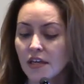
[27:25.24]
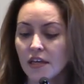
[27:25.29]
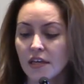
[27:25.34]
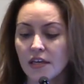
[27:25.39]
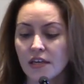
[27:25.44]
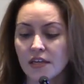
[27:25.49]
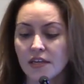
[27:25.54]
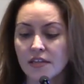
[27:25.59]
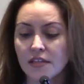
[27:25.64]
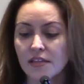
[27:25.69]

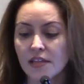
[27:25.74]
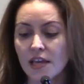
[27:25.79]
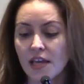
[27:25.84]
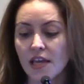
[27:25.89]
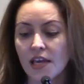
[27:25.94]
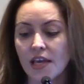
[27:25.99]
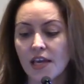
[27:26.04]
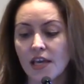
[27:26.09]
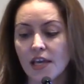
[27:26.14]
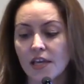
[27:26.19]
And it's
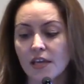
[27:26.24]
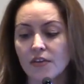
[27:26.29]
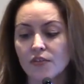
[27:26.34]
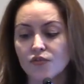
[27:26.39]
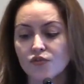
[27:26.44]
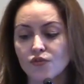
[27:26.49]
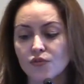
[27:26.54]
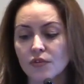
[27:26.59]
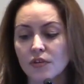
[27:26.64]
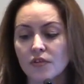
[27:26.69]
a
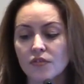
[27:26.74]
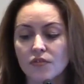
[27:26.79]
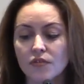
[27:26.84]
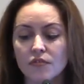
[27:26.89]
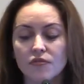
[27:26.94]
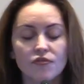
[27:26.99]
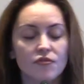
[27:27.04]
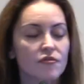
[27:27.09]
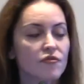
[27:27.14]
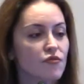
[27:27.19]

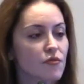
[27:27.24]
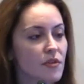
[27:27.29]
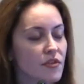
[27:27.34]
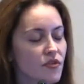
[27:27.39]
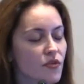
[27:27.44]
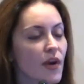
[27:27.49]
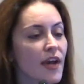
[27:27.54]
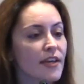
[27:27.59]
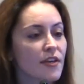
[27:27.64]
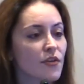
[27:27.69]

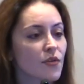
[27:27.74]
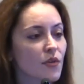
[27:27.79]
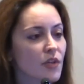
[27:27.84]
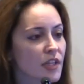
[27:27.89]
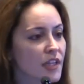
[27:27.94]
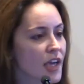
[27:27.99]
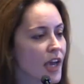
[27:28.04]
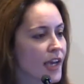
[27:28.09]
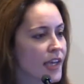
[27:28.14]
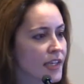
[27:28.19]

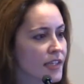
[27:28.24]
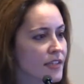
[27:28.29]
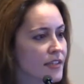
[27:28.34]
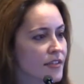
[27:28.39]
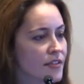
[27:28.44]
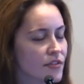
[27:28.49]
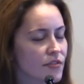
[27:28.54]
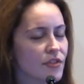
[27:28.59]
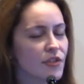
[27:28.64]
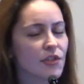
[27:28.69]

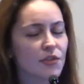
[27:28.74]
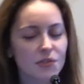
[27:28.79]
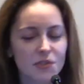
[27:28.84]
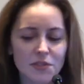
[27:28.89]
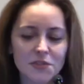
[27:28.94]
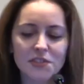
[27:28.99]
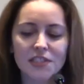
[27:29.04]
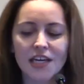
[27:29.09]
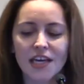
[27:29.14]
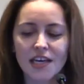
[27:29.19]

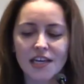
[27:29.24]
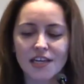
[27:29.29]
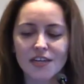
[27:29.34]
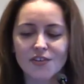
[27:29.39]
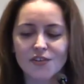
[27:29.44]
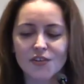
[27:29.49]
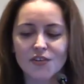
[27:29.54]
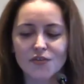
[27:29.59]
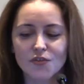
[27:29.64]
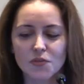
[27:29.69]

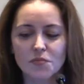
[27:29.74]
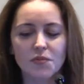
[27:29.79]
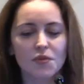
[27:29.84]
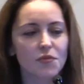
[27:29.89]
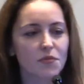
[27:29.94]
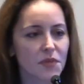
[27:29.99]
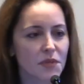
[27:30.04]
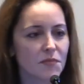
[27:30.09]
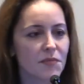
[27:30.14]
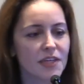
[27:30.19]
trinucleotide
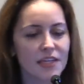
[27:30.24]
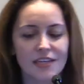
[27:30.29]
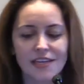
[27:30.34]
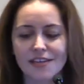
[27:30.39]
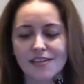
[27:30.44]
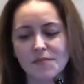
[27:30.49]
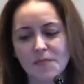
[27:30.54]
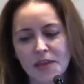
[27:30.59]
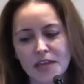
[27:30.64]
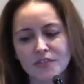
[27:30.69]
triple repeat
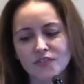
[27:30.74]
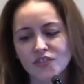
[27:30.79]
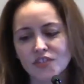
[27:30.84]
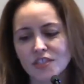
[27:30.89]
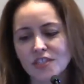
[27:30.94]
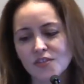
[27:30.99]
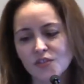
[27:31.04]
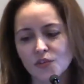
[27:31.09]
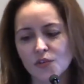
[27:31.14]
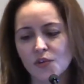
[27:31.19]

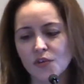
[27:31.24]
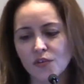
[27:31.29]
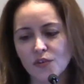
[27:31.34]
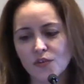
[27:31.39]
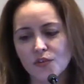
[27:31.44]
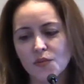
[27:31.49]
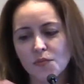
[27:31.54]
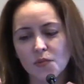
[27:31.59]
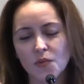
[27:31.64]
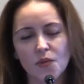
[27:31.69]
expansion
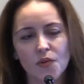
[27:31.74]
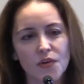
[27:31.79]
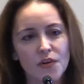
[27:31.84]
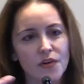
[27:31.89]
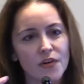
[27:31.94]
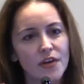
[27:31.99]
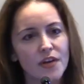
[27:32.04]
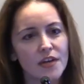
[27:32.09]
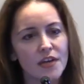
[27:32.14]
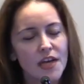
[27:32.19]
disorder. The
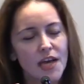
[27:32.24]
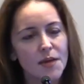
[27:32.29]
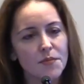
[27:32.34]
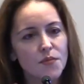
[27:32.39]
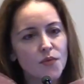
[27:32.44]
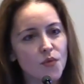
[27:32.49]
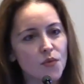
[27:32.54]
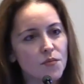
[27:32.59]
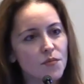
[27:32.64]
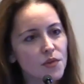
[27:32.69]
more
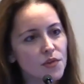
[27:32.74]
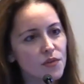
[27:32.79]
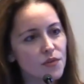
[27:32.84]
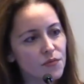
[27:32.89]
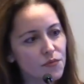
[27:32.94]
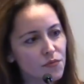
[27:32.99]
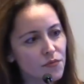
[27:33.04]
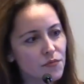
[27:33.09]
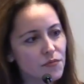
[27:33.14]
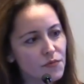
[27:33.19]

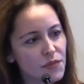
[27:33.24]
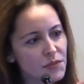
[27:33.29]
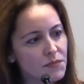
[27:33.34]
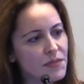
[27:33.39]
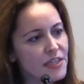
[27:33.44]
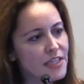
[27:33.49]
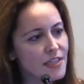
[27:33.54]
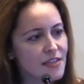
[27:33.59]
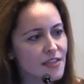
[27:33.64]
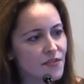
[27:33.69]
abnormal
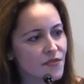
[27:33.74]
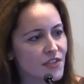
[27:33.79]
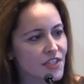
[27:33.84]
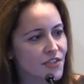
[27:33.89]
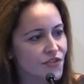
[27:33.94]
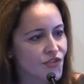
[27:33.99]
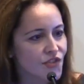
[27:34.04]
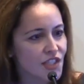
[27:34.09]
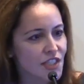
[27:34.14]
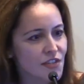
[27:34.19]
repeats of
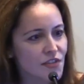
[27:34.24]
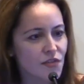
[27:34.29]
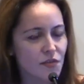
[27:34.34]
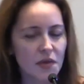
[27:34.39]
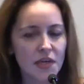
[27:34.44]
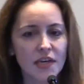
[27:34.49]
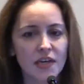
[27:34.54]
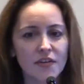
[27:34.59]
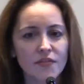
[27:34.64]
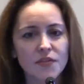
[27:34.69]
these genes you
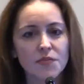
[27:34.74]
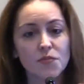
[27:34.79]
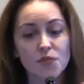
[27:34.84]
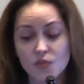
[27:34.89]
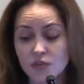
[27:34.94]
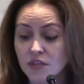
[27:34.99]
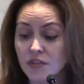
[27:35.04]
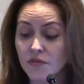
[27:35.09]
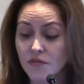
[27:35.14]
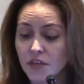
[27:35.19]
have, the
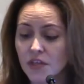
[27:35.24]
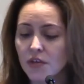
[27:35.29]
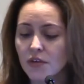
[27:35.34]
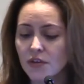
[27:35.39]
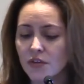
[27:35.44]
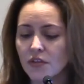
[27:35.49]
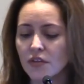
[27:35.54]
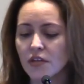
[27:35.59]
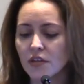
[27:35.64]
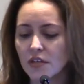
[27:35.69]
more
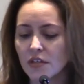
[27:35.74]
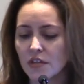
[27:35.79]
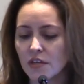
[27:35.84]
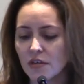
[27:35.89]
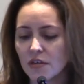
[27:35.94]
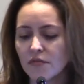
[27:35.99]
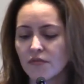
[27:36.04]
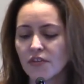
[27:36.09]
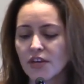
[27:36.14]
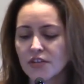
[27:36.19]
severe the
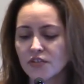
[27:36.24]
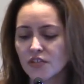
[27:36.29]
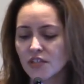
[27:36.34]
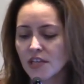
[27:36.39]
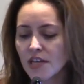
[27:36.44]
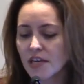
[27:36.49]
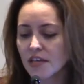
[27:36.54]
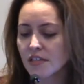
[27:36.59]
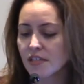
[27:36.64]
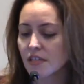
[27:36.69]

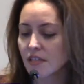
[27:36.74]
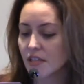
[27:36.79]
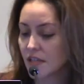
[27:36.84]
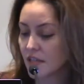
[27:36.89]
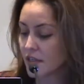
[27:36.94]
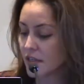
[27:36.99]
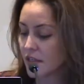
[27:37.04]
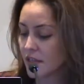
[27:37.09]
Fragile X.